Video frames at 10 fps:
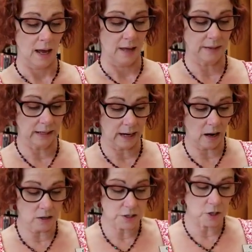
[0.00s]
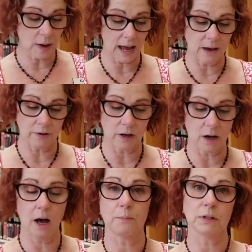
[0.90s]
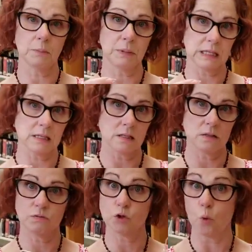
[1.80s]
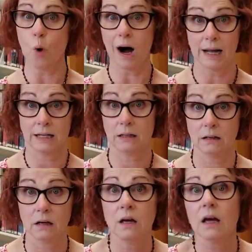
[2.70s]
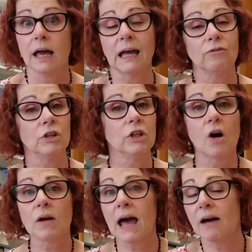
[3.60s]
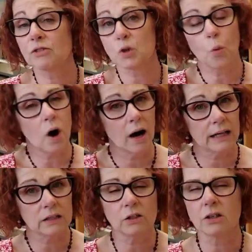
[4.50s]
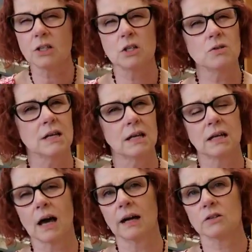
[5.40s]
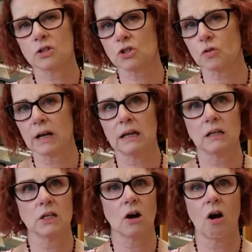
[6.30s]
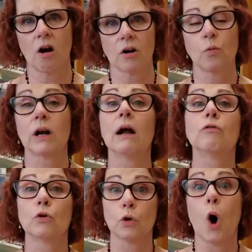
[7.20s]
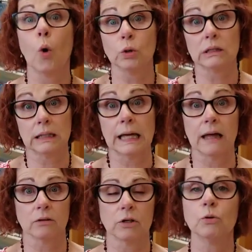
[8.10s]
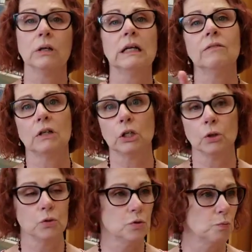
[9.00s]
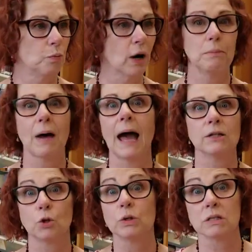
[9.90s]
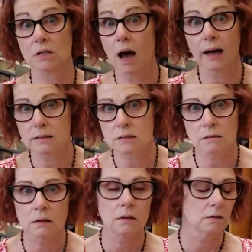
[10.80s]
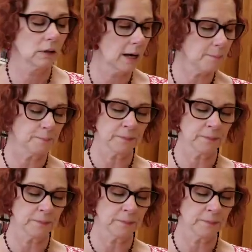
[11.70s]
And then I also have a couple of pieces of twine. If you don't have twine, you can use any kind of string, yarn, whatever will hold it together. You could even use bread bag twist ties, okay?